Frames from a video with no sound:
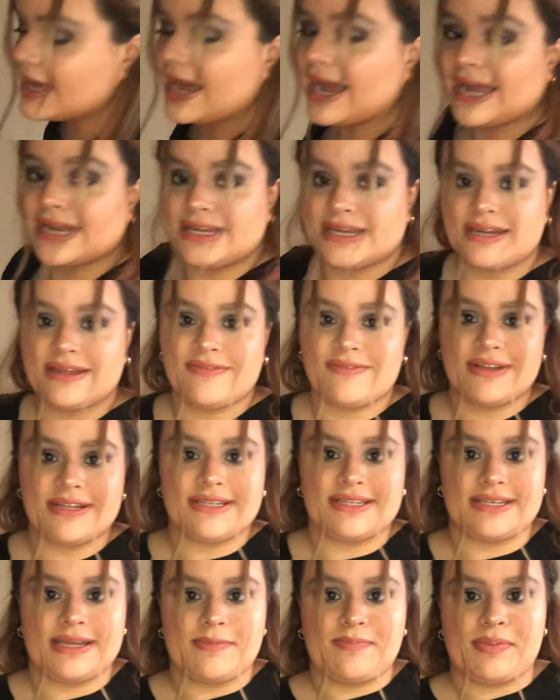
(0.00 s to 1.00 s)
I didn't even
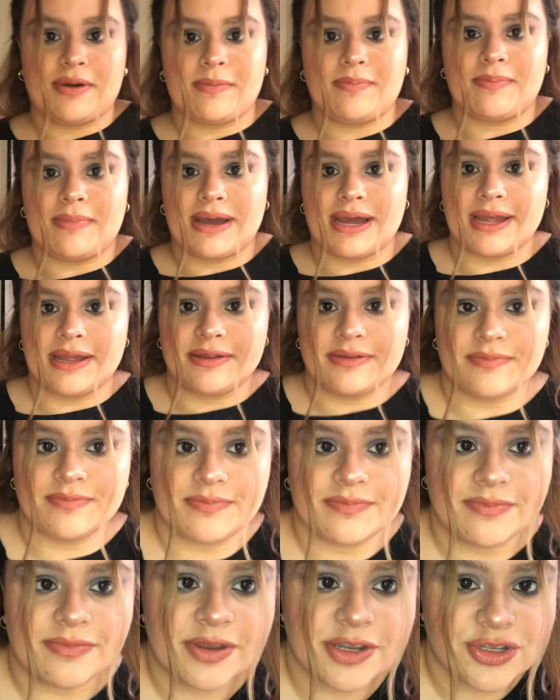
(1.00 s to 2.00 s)
zip up my
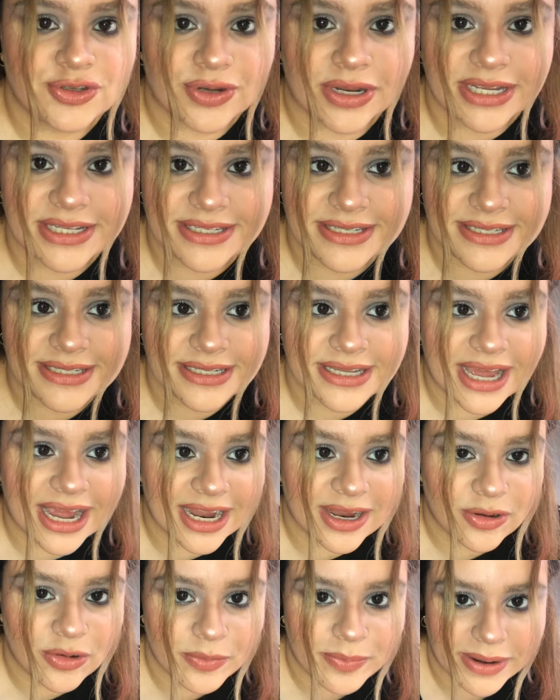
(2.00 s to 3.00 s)
dress.
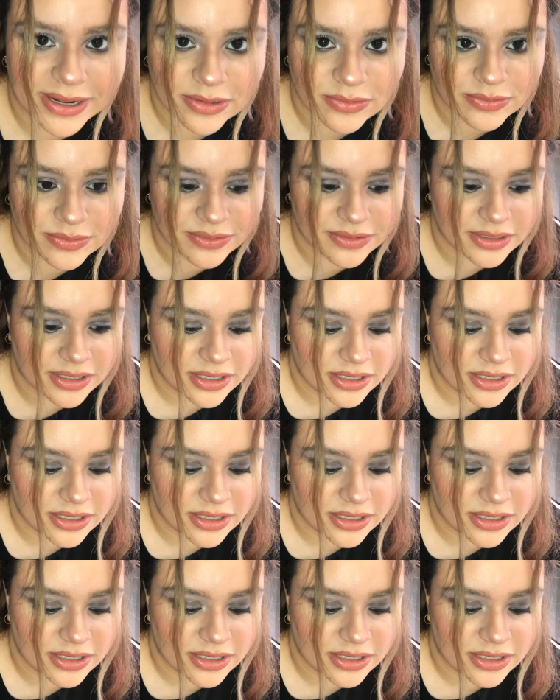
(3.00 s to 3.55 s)
I hope I don't...